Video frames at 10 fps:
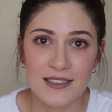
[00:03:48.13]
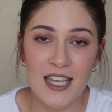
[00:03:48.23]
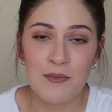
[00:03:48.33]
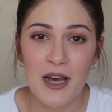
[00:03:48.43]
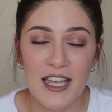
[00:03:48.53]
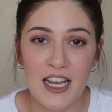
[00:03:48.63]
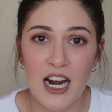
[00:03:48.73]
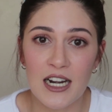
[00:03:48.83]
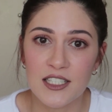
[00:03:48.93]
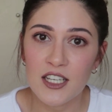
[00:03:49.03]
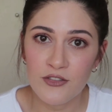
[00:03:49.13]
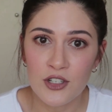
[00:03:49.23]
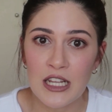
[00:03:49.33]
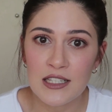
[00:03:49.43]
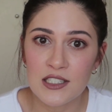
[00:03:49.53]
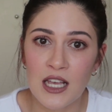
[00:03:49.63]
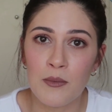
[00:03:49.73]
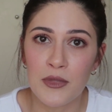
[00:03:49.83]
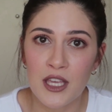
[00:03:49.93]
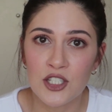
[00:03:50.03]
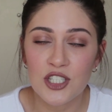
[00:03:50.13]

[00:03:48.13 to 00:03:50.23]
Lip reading: take my card. If you need something,